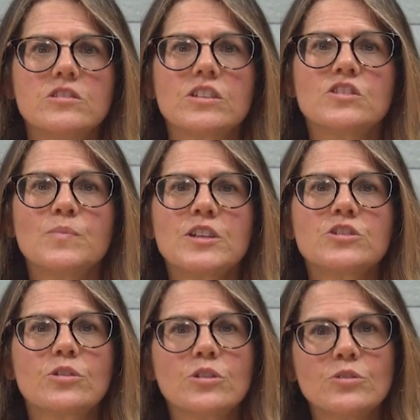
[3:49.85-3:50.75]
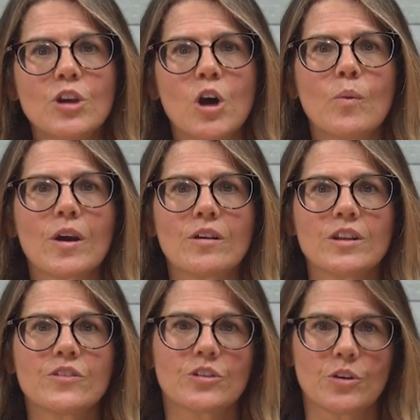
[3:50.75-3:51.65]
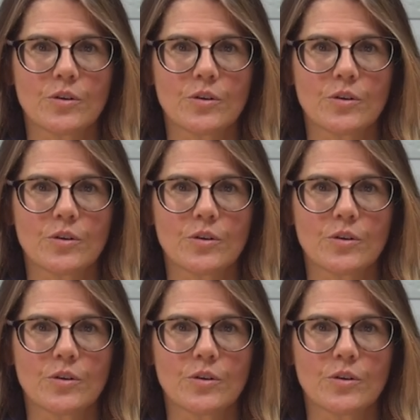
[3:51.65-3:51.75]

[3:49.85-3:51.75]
Just make sure you know where it is on your